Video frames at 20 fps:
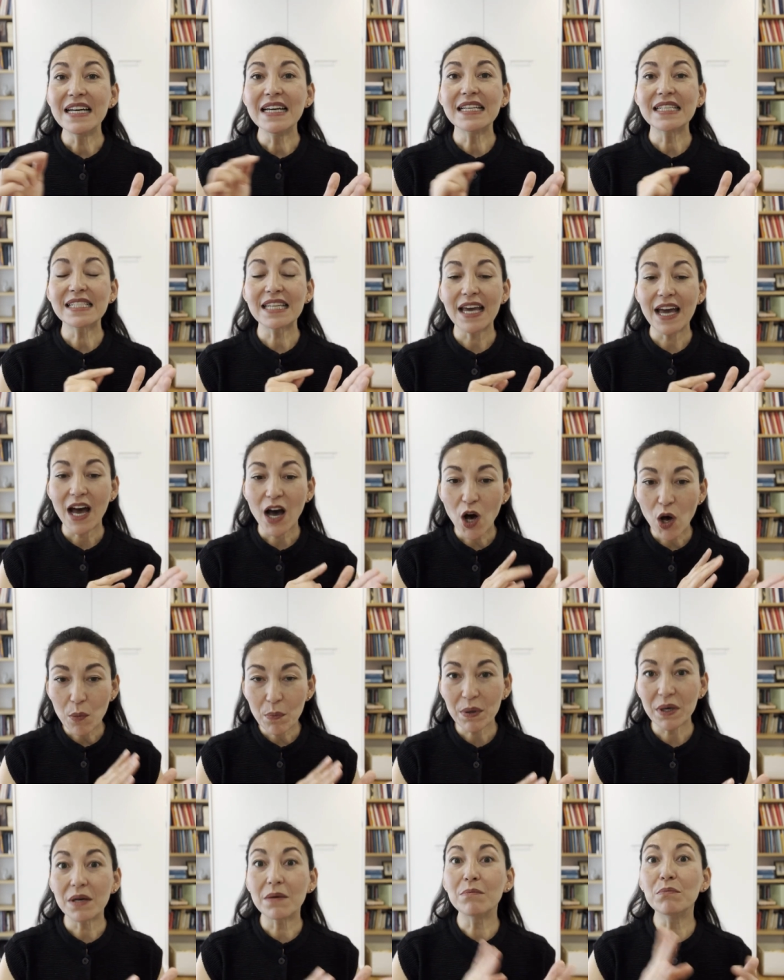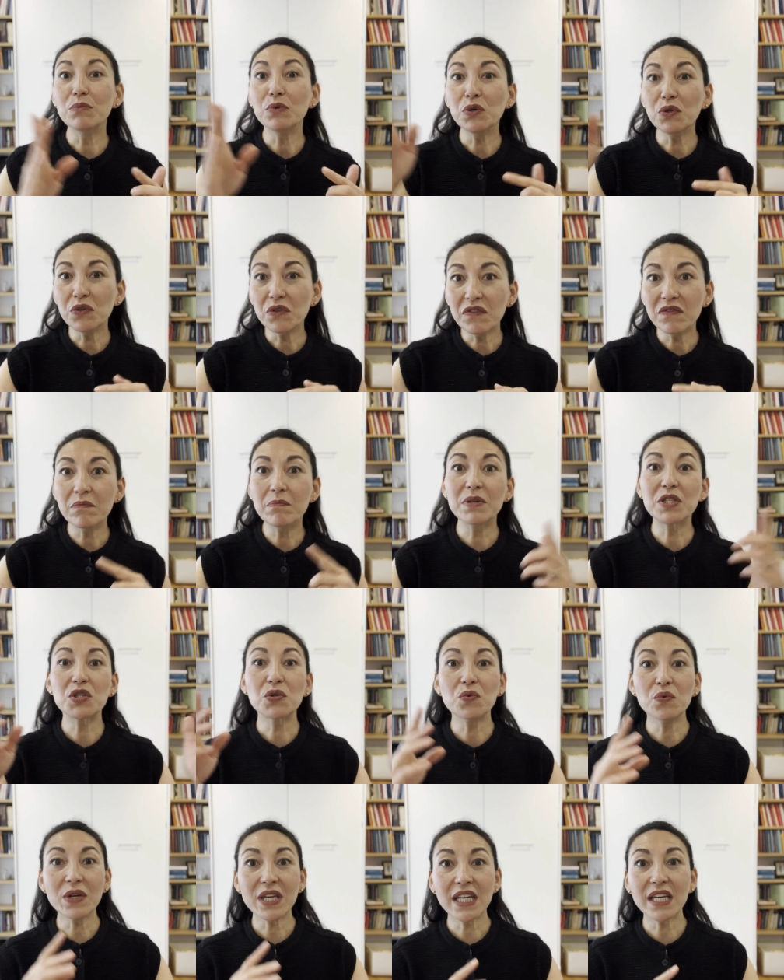to help move
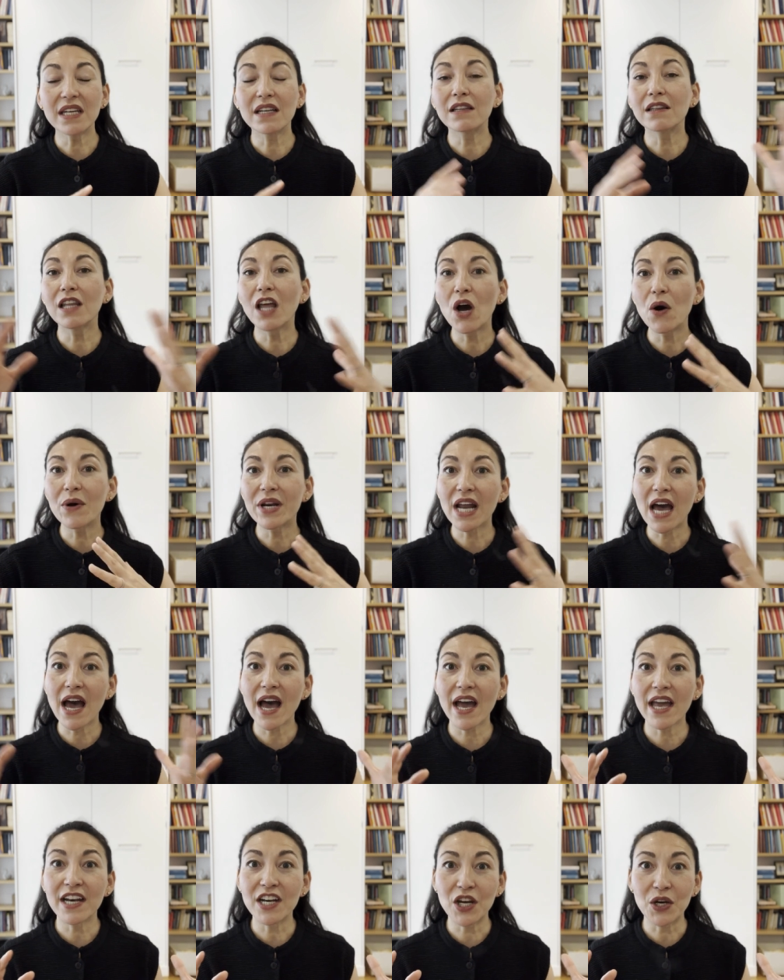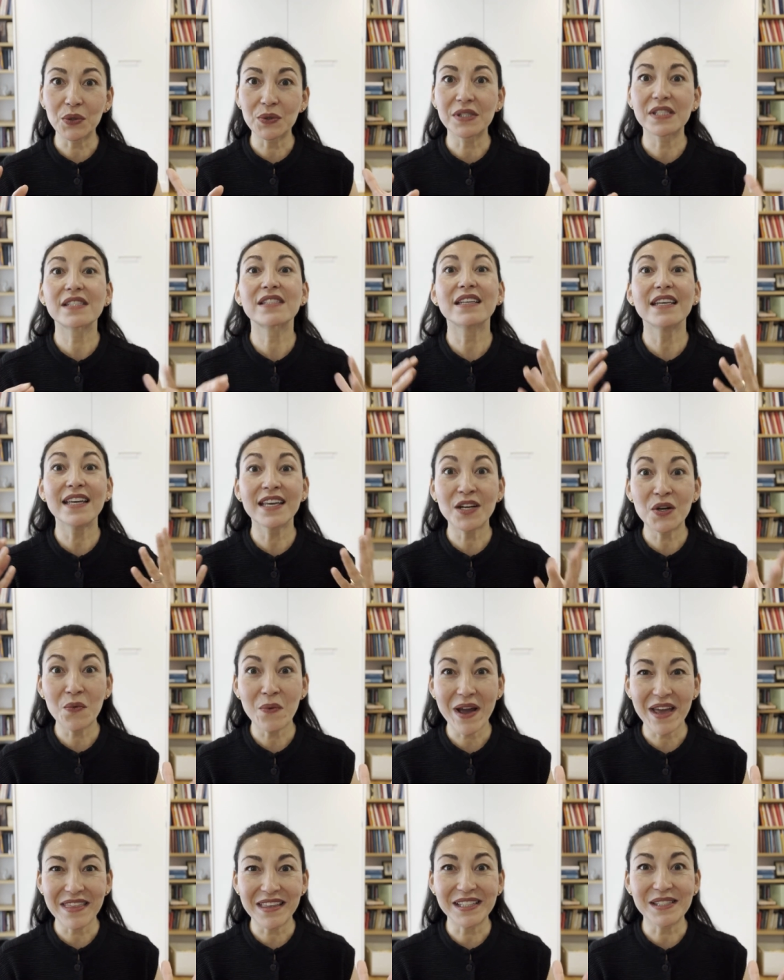between low and high notes in a
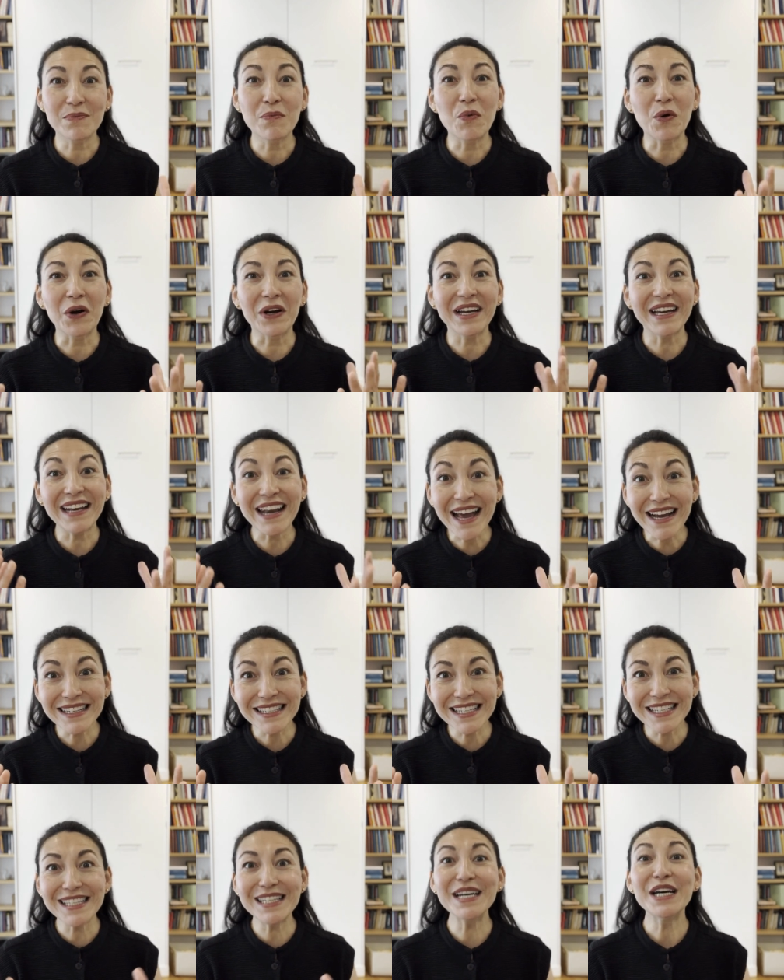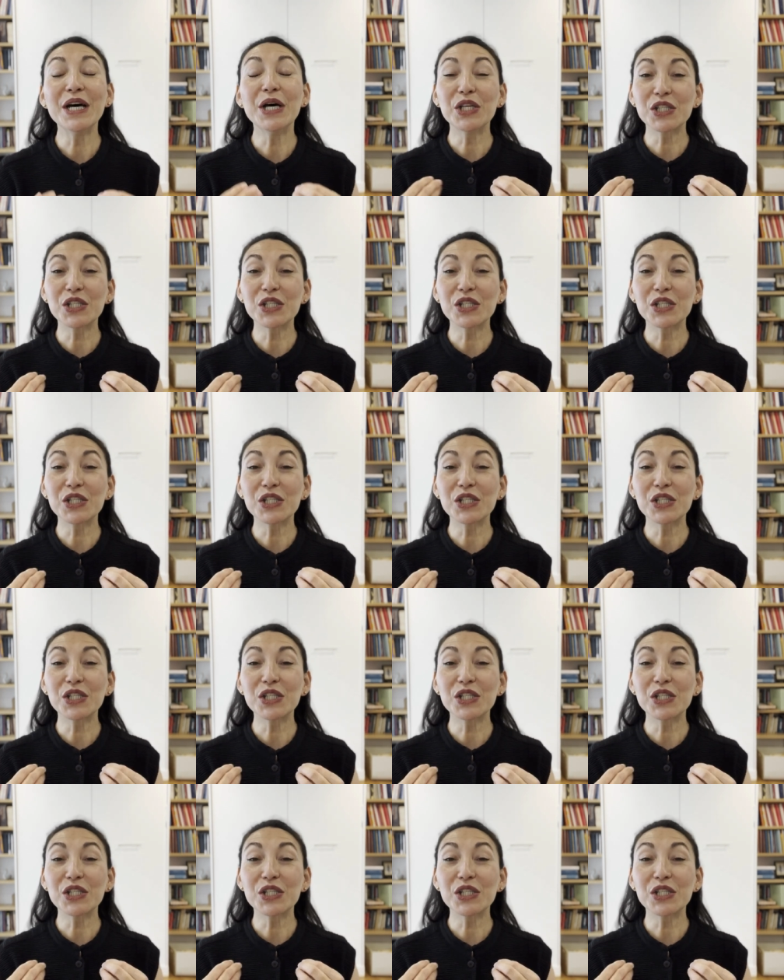way that's more connected,